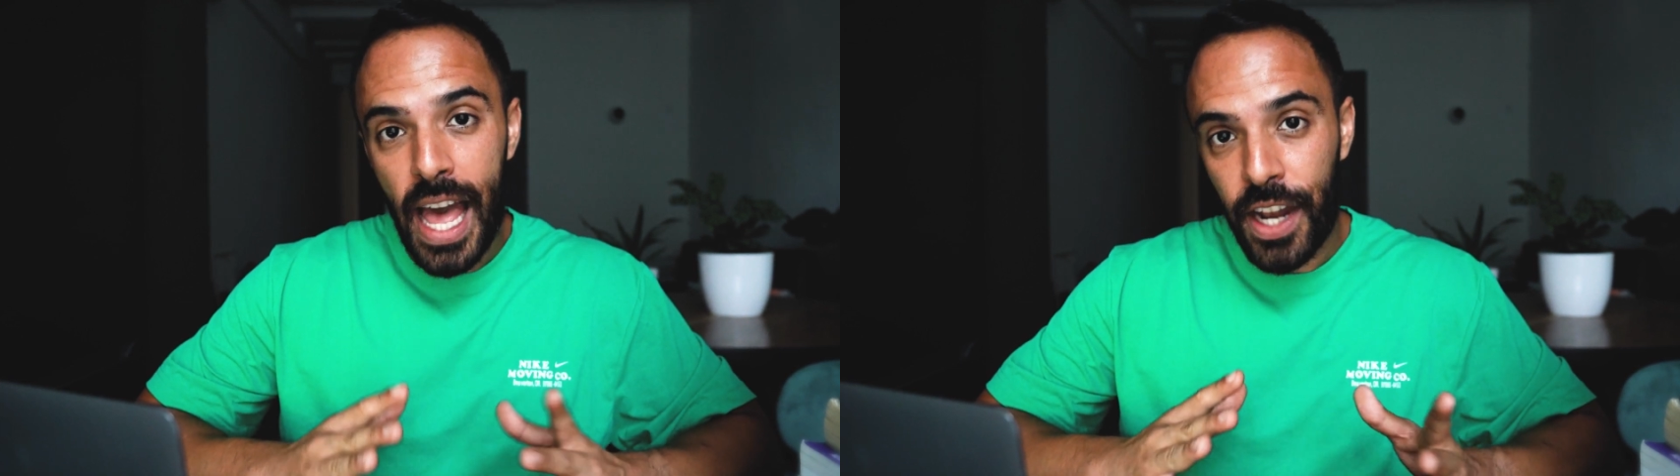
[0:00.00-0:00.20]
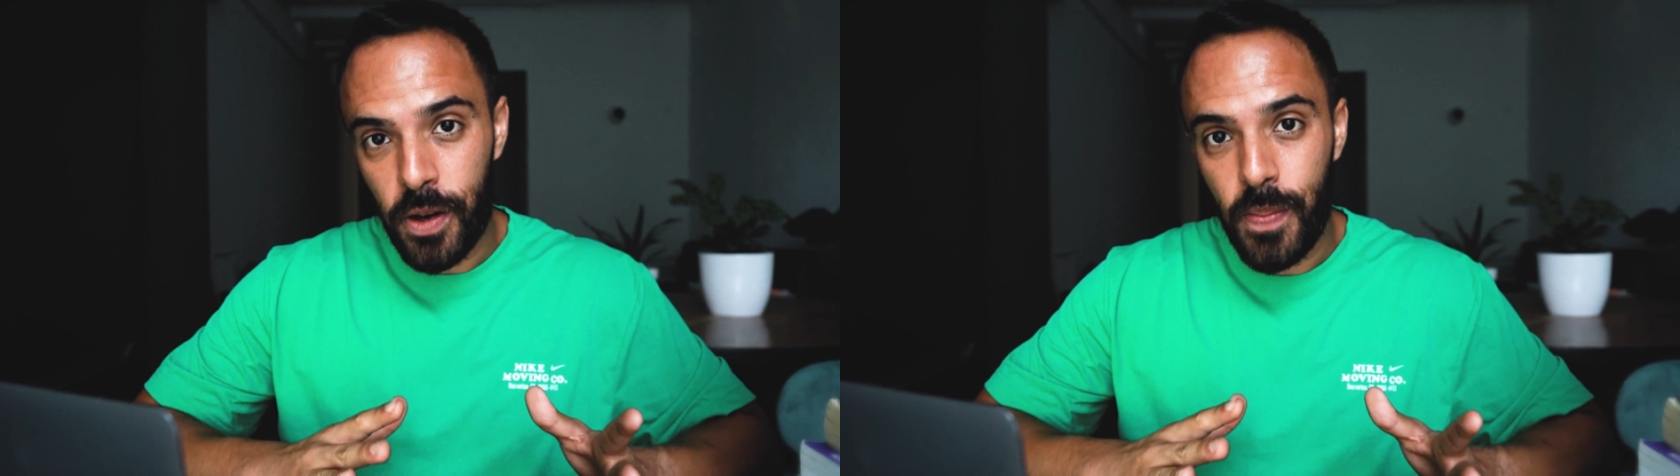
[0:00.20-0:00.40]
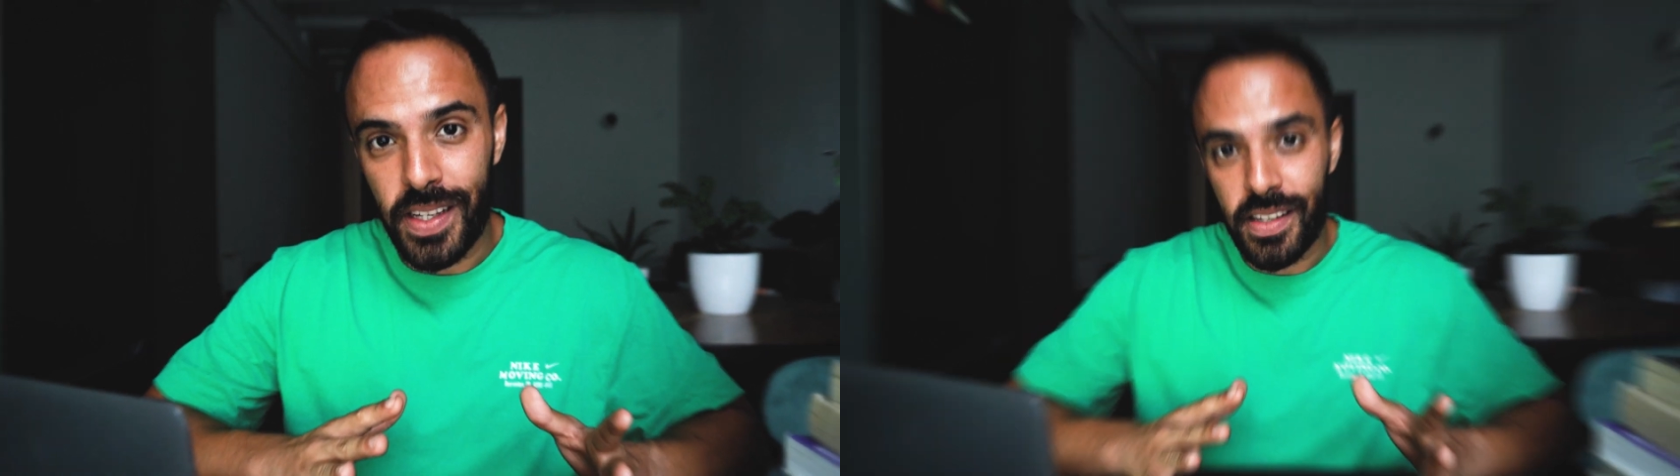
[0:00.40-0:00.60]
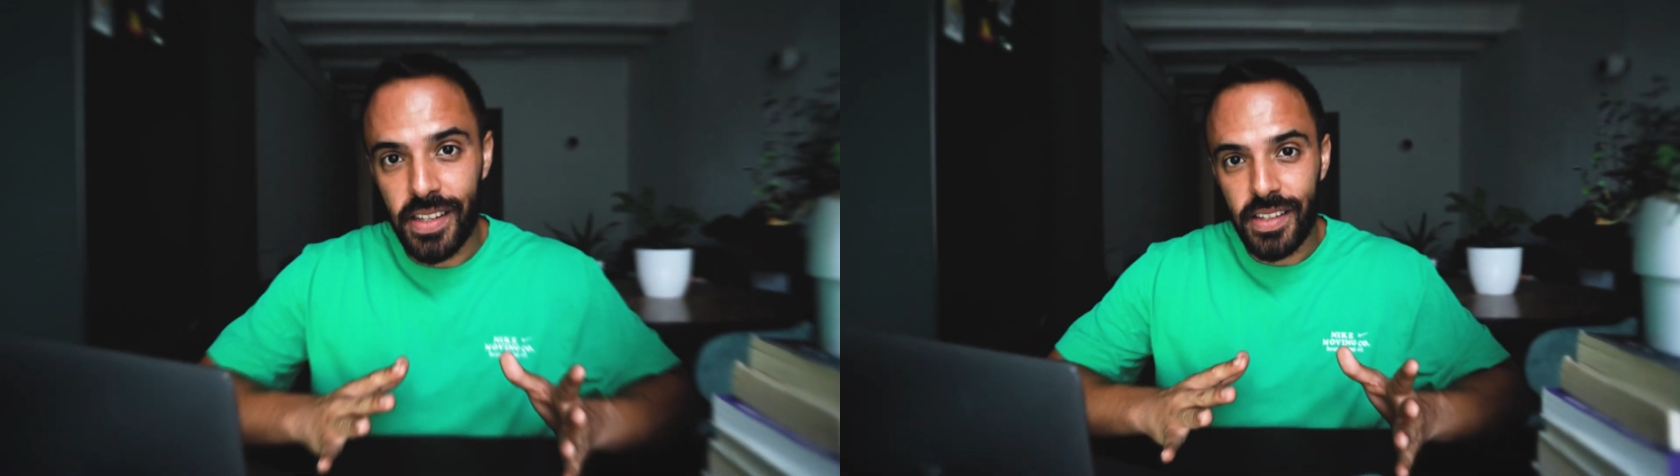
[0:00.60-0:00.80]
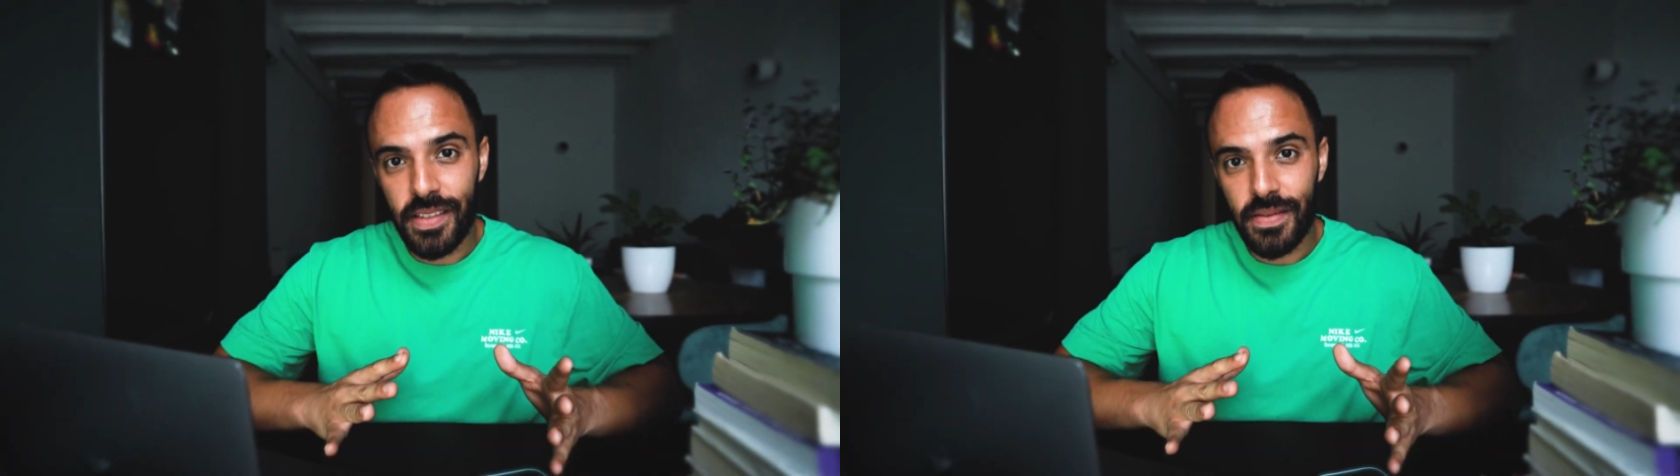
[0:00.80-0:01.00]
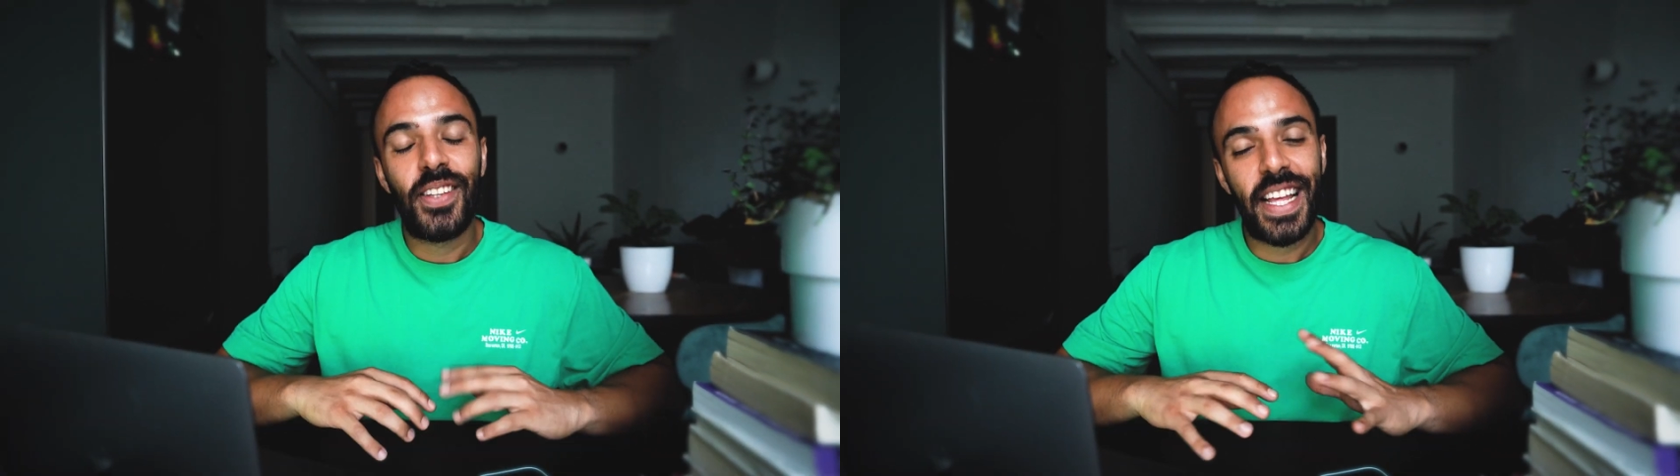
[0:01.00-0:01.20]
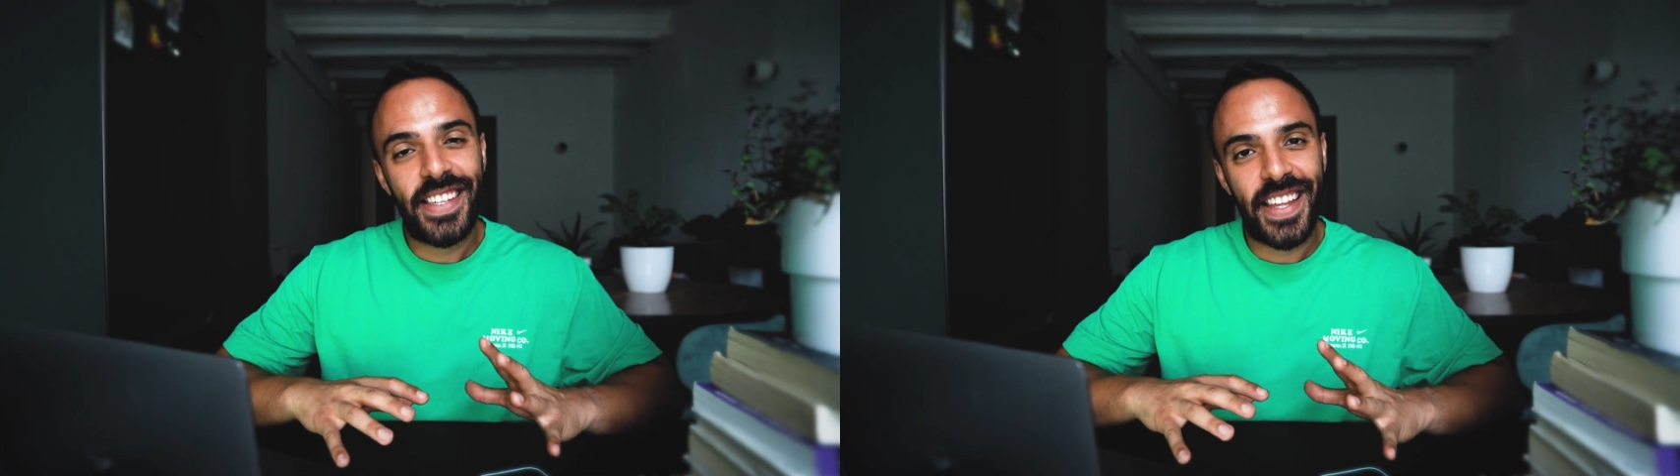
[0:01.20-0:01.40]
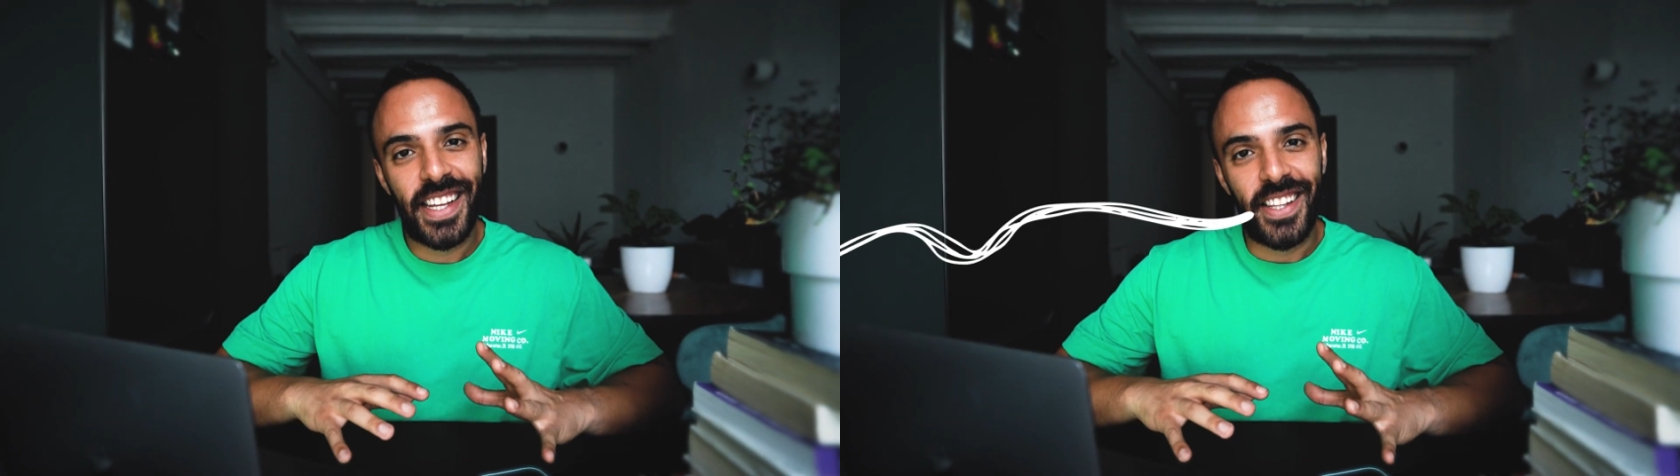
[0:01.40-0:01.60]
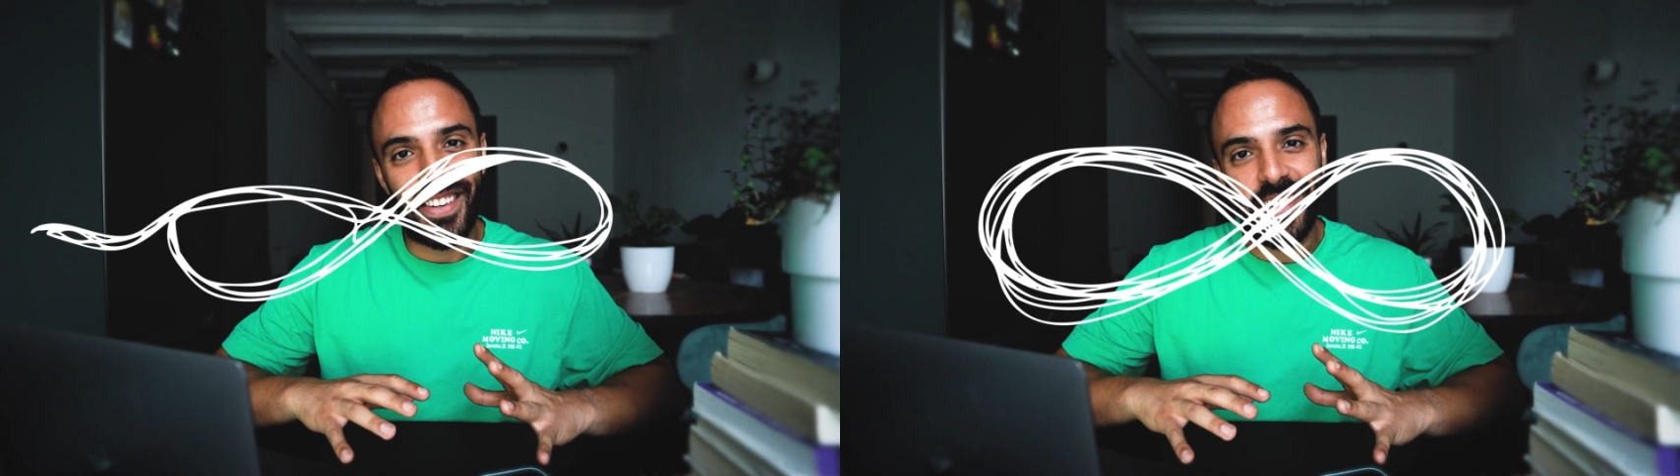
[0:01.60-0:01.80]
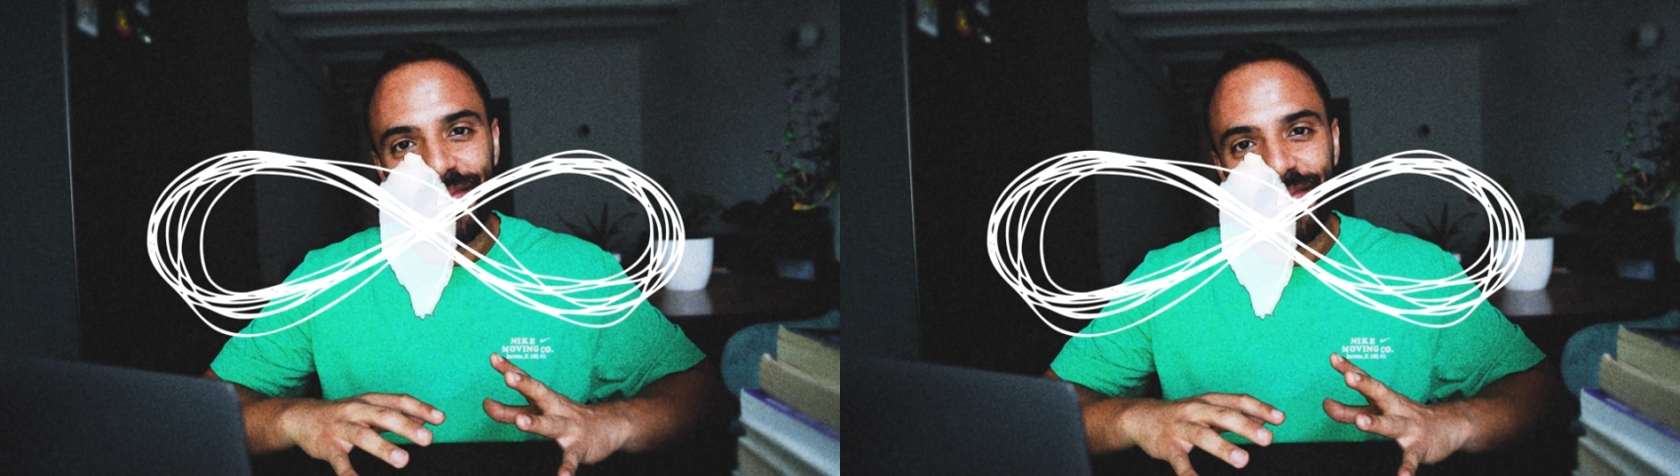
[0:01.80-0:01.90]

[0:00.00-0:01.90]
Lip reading: and your business. So let's take a look.